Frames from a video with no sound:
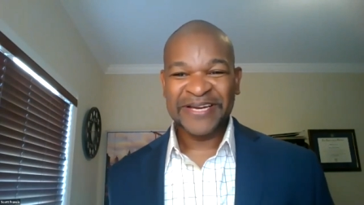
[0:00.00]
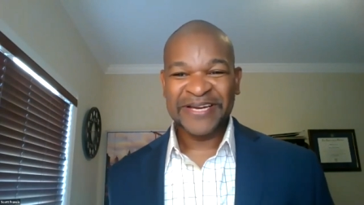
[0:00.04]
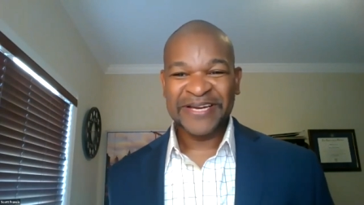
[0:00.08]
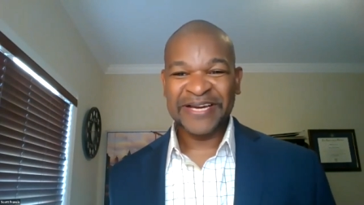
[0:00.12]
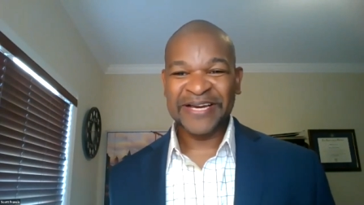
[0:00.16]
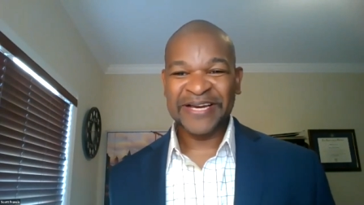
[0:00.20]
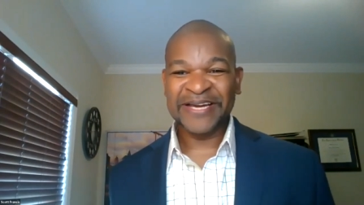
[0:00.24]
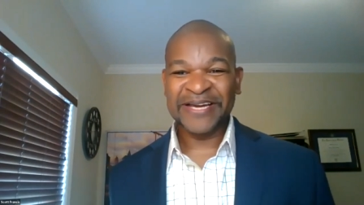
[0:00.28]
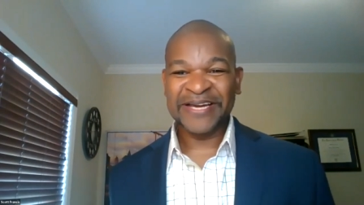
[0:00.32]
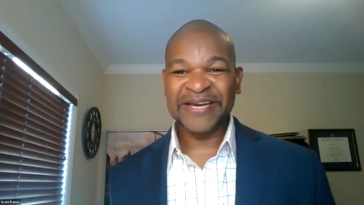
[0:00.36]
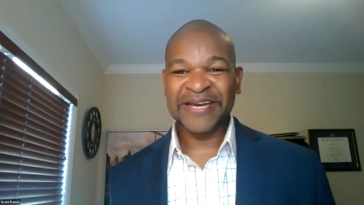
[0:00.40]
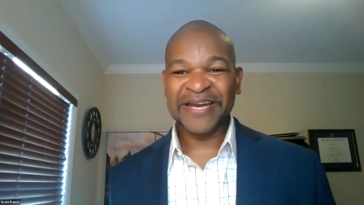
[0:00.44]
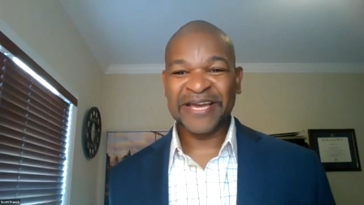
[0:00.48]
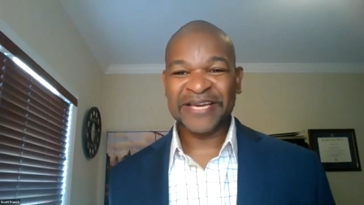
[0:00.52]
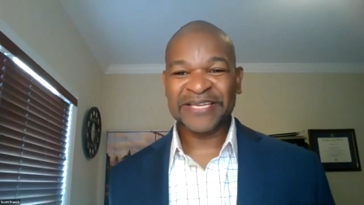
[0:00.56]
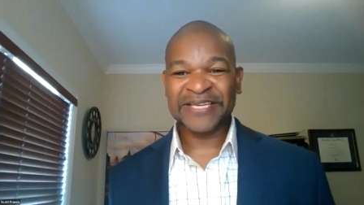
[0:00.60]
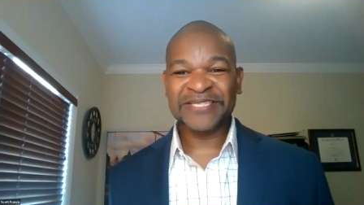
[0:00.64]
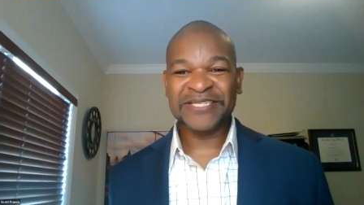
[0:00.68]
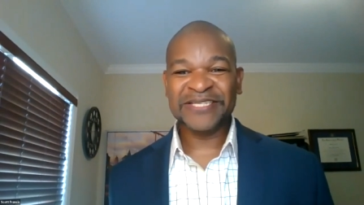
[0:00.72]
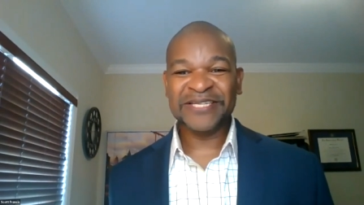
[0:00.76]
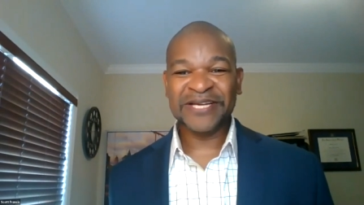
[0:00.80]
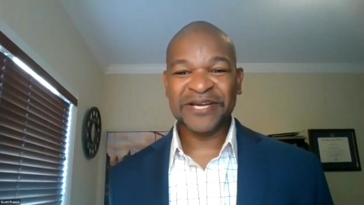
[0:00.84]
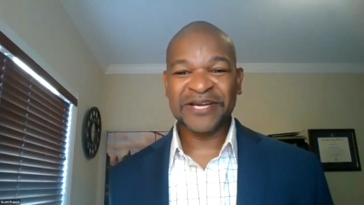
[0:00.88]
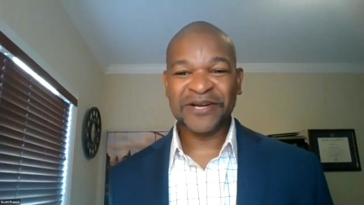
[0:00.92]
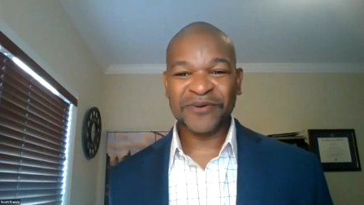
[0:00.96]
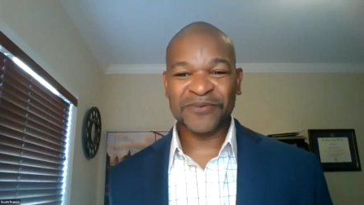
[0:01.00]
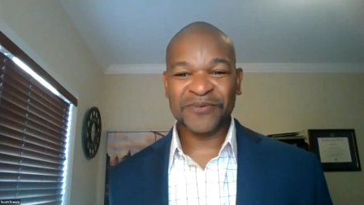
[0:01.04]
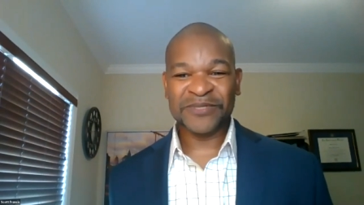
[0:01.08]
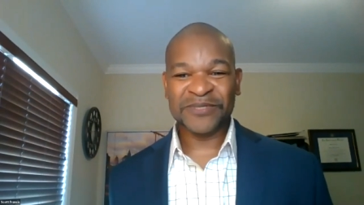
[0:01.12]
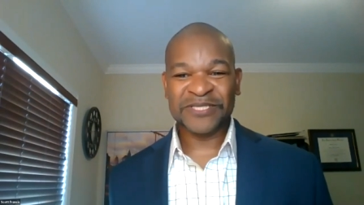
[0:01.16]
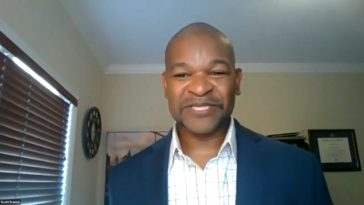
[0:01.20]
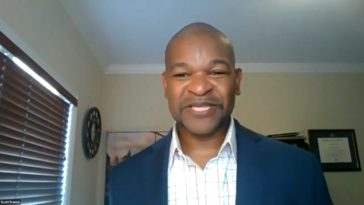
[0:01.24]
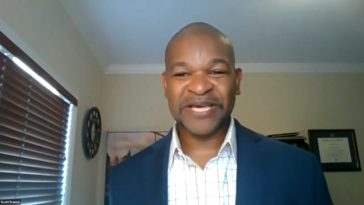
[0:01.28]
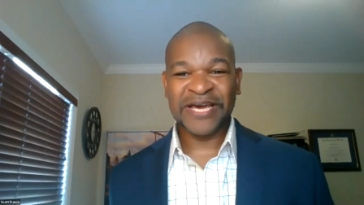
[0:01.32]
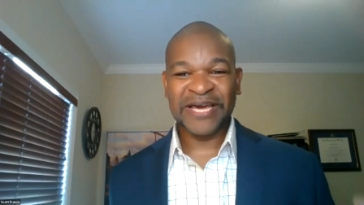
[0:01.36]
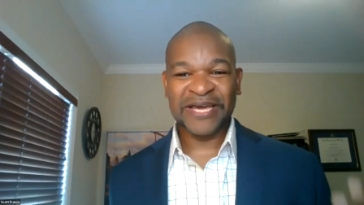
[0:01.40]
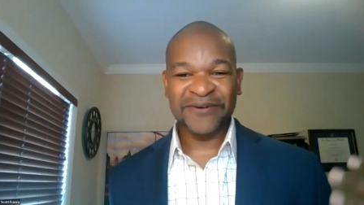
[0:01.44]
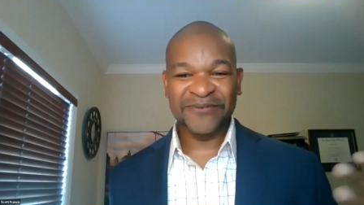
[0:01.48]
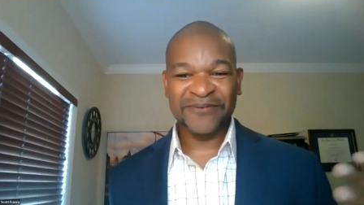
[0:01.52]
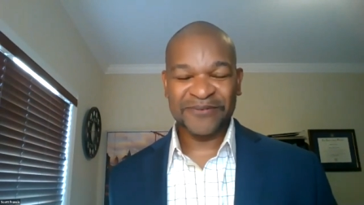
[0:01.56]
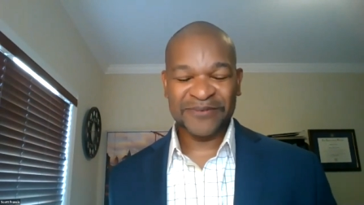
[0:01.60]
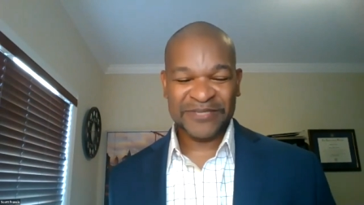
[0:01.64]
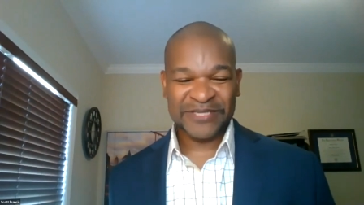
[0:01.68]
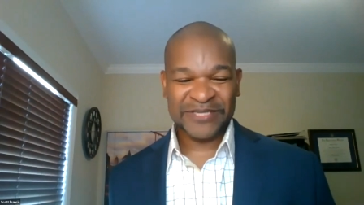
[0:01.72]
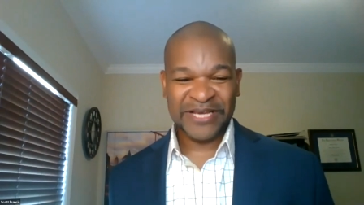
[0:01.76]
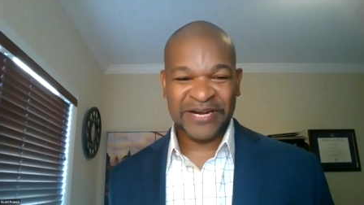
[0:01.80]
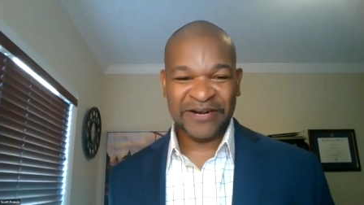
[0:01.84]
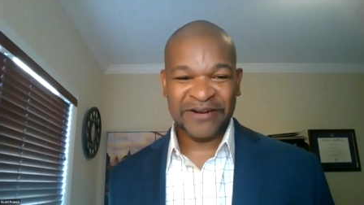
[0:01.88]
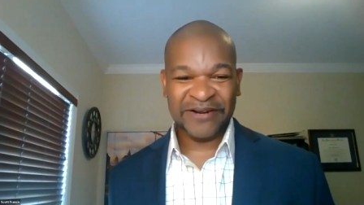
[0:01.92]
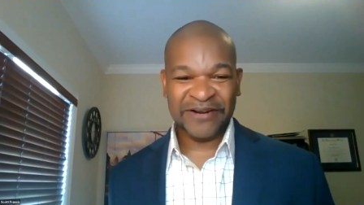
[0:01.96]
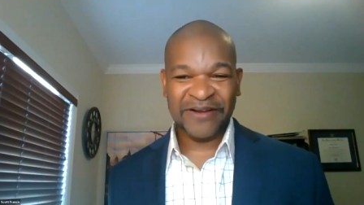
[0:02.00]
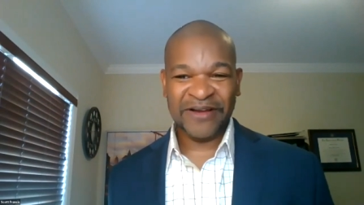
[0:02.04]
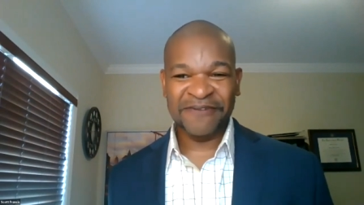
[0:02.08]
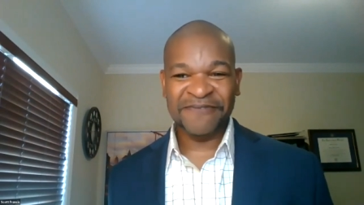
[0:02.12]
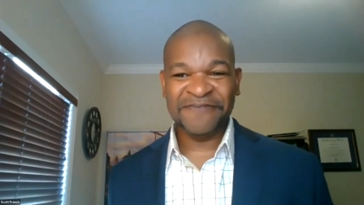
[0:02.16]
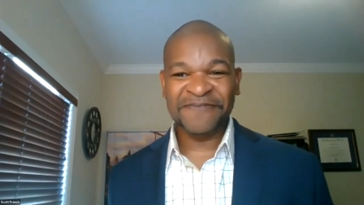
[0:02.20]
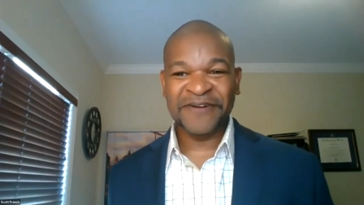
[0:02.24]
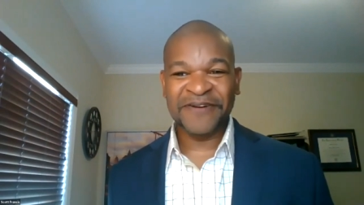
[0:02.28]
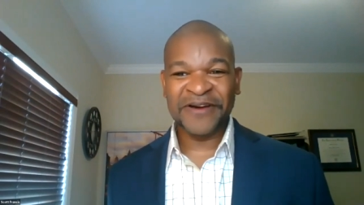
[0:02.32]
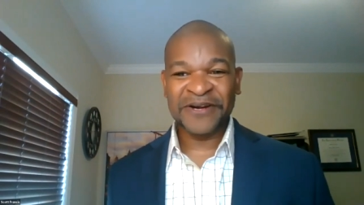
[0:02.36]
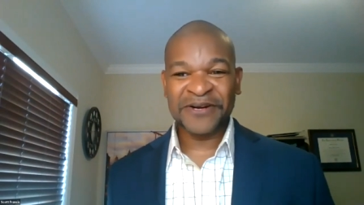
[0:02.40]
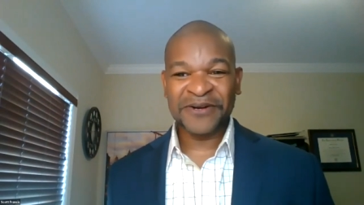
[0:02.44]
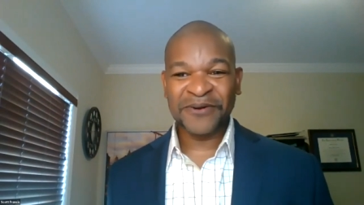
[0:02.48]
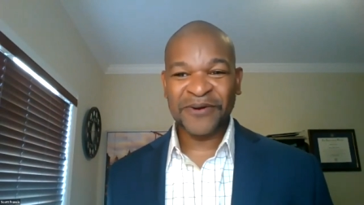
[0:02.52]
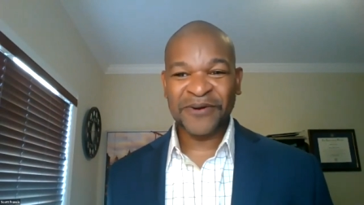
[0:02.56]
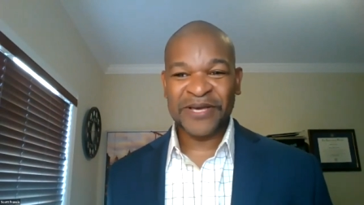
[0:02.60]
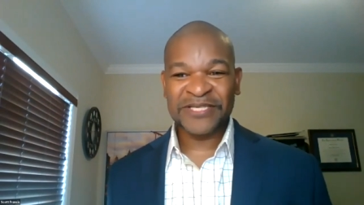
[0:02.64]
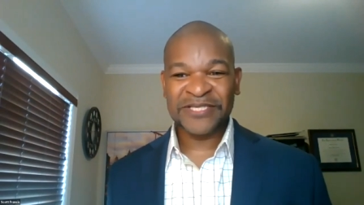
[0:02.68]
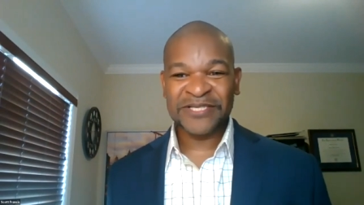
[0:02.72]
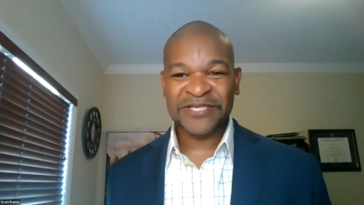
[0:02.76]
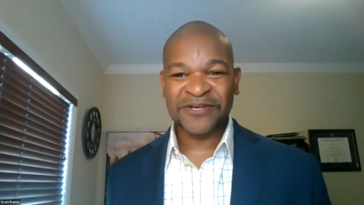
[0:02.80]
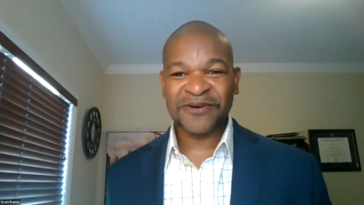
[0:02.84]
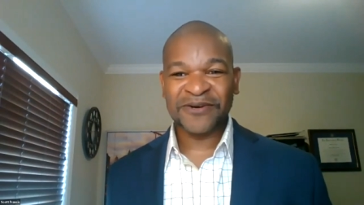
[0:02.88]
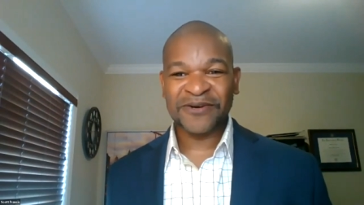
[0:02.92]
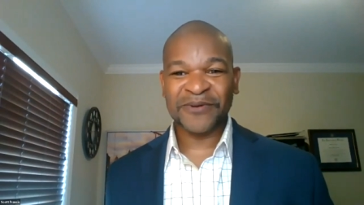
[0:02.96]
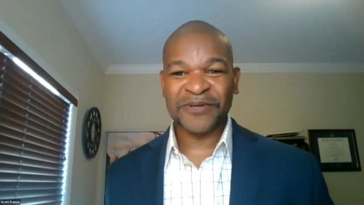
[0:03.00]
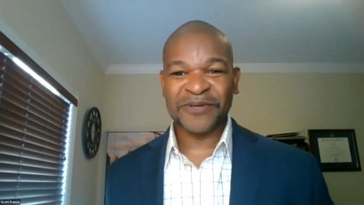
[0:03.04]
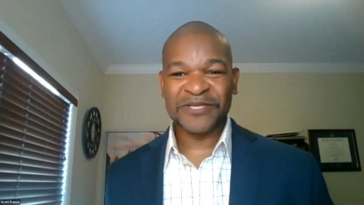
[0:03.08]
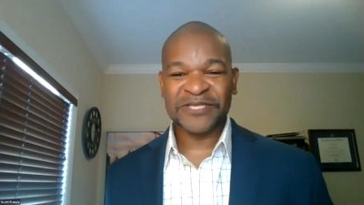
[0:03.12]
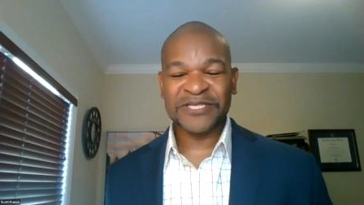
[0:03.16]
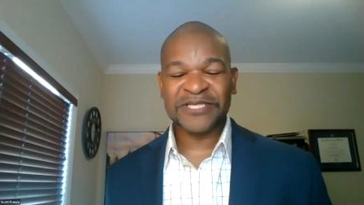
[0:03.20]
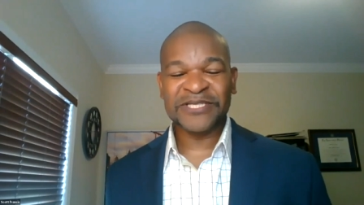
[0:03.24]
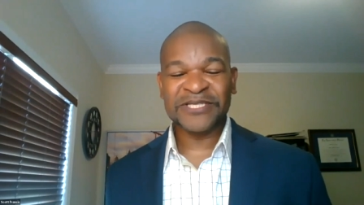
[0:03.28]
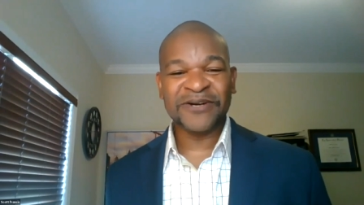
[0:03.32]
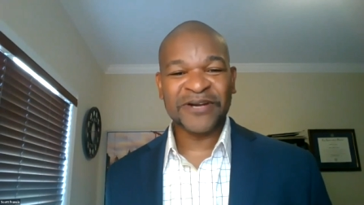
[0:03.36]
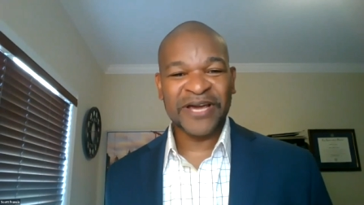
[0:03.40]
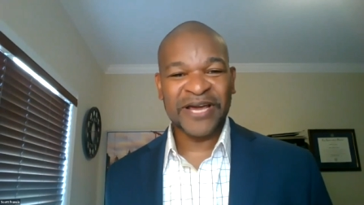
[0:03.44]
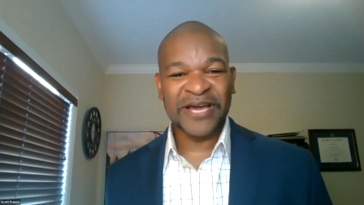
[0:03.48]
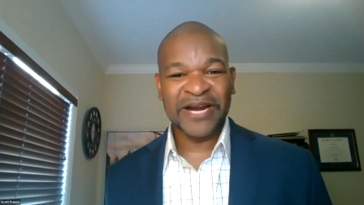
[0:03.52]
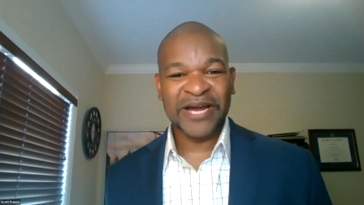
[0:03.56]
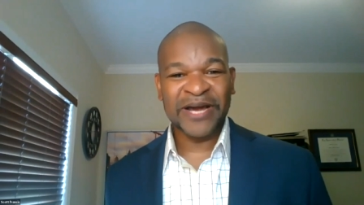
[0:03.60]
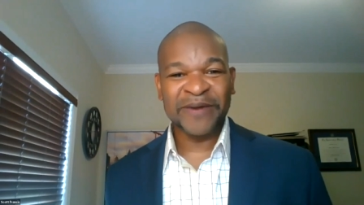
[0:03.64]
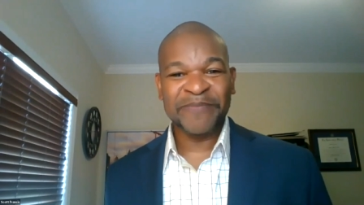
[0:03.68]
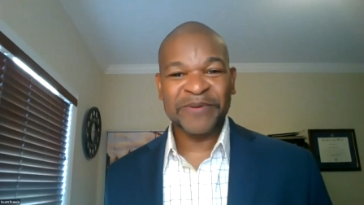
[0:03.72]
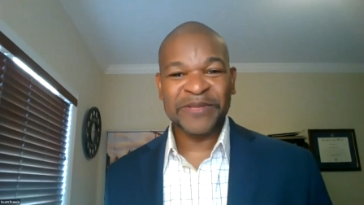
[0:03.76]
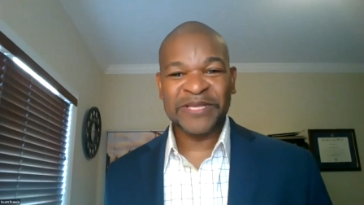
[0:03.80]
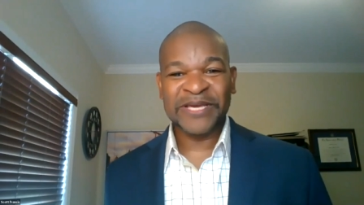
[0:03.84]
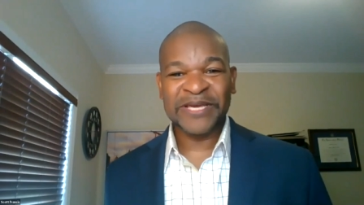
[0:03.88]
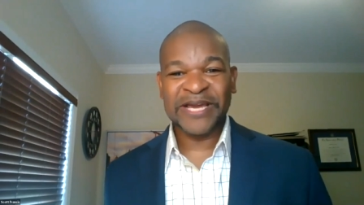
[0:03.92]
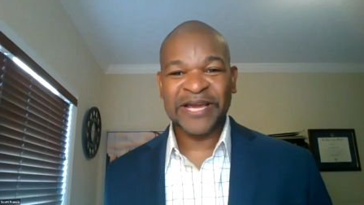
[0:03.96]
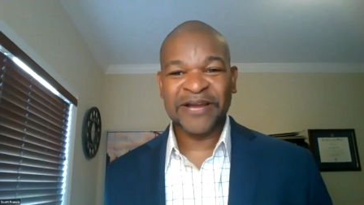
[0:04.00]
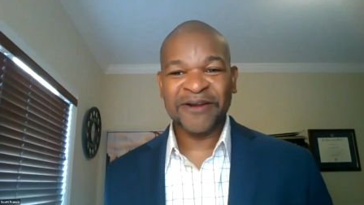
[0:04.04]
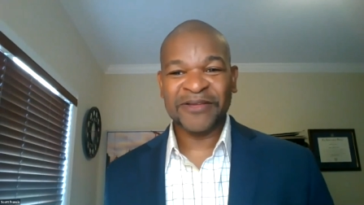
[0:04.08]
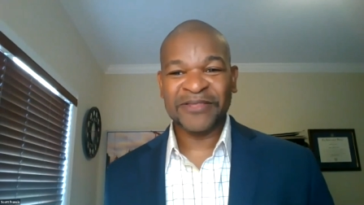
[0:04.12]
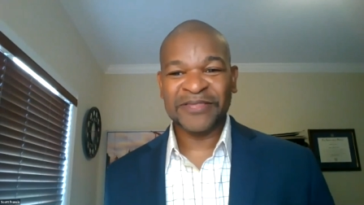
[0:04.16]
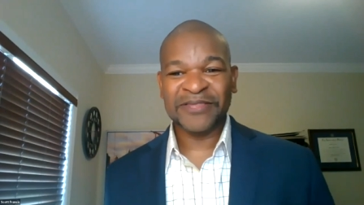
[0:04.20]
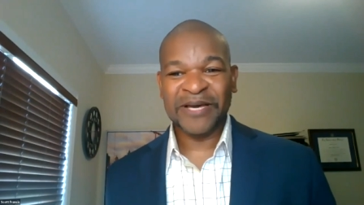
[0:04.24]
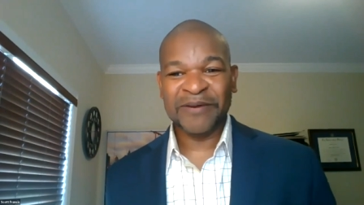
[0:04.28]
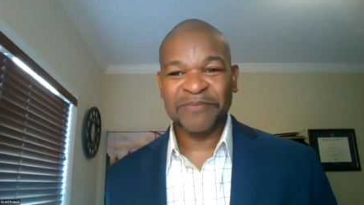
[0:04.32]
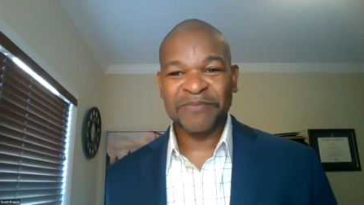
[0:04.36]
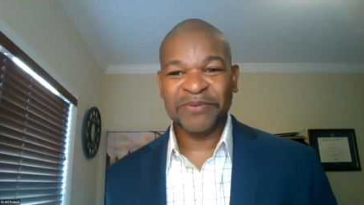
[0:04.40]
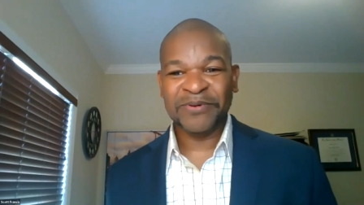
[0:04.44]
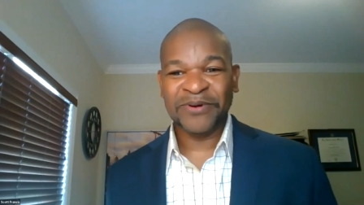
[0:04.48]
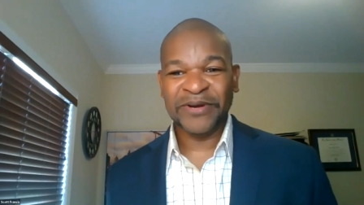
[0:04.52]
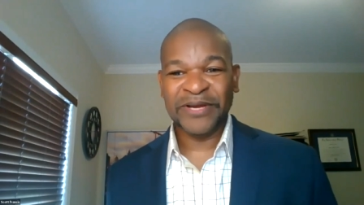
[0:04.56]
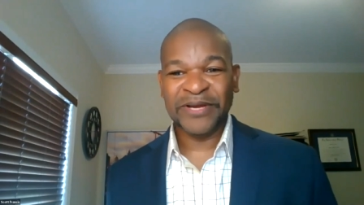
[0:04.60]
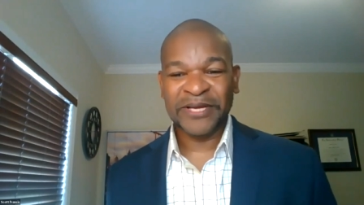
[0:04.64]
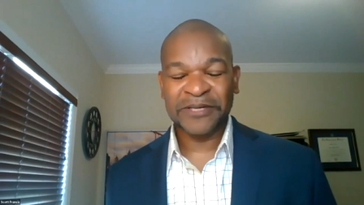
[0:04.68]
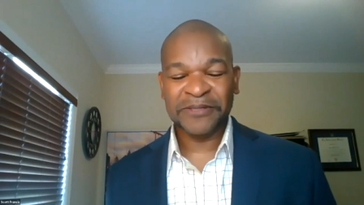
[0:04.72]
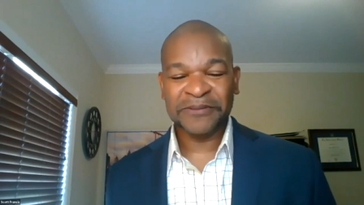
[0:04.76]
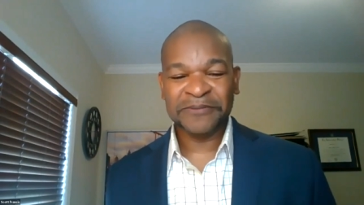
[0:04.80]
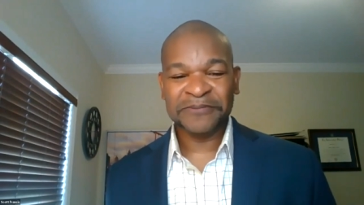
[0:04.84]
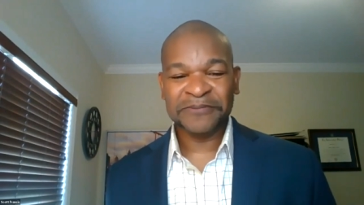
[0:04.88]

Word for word: Uh, next year was that was that a, a fun question or were you still kind of up in the air at that point